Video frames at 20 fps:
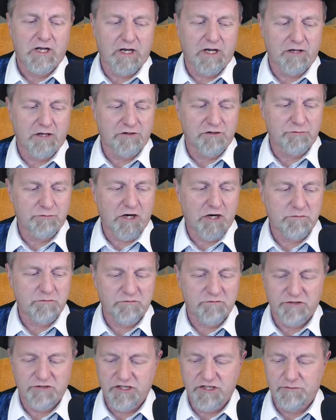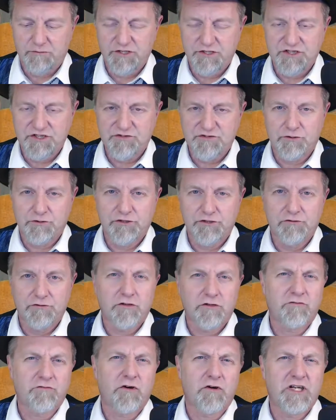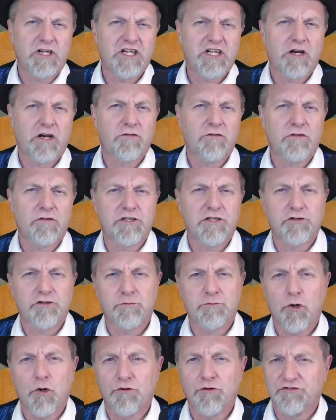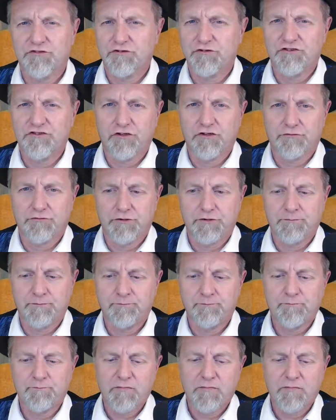And the problem with them is when you look very carefully at their poster children,